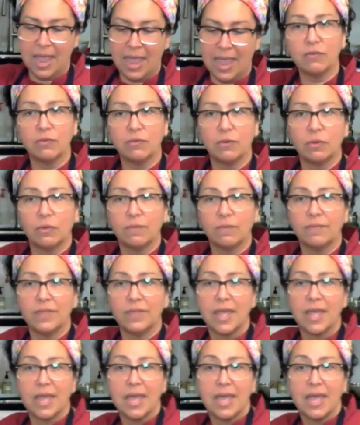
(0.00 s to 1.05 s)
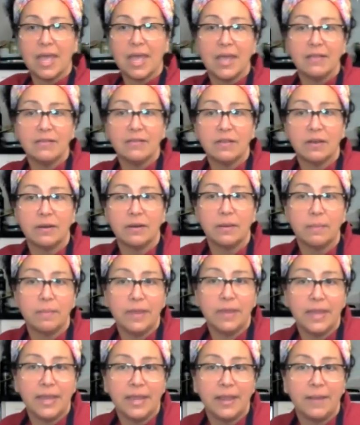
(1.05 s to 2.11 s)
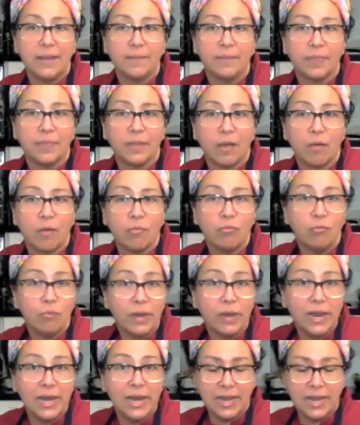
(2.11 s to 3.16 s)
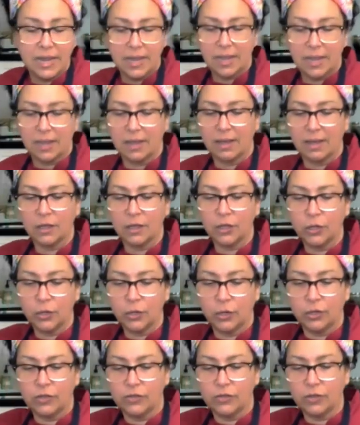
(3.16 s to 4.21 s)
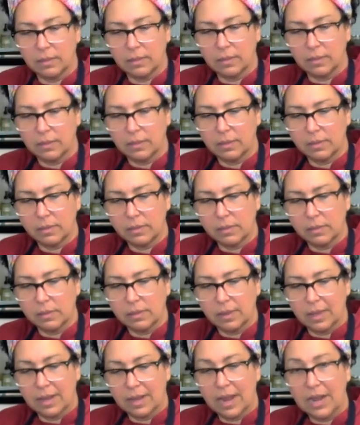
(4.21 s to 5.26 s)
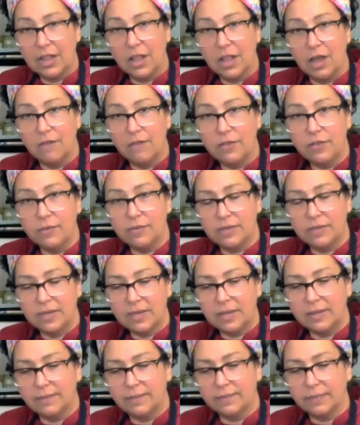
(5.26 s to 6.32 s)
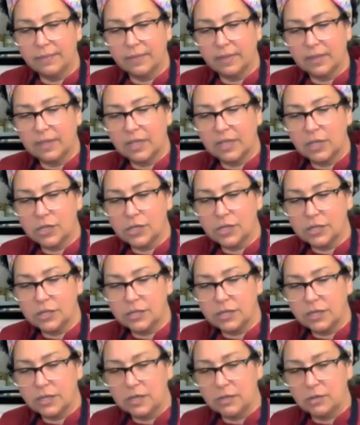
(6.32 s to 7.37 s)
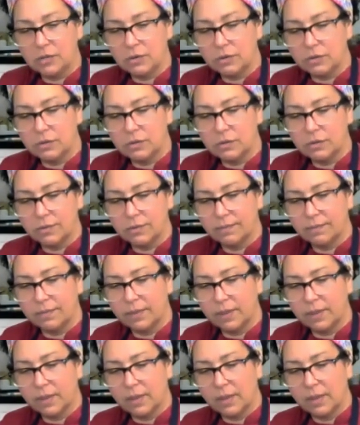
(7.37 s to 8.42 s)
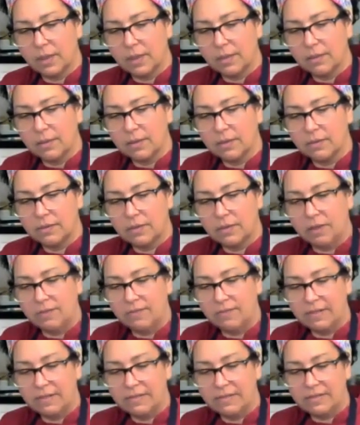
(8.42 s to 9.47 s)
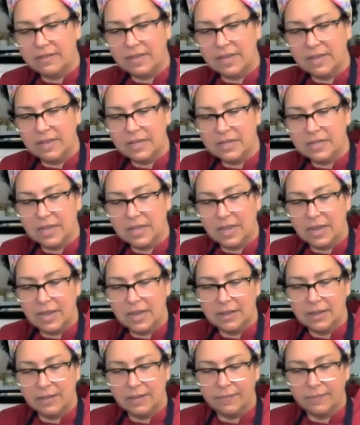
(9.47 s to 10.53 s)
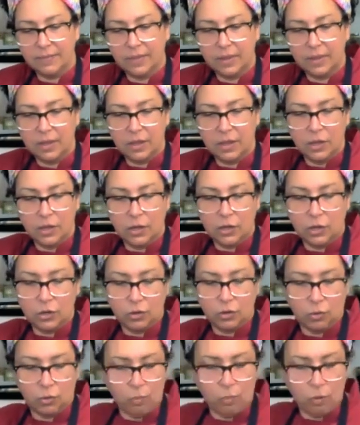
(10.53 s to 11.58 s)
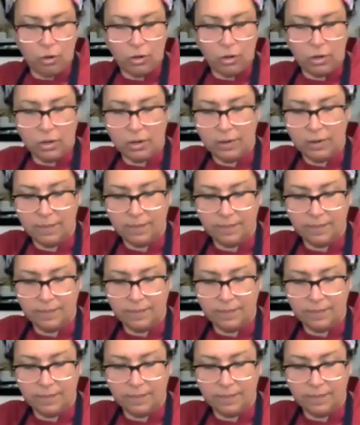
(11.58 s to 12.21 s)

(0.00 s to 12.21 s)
Basil is gonna be really good. I love using kitchen scissors because they facilitate your work.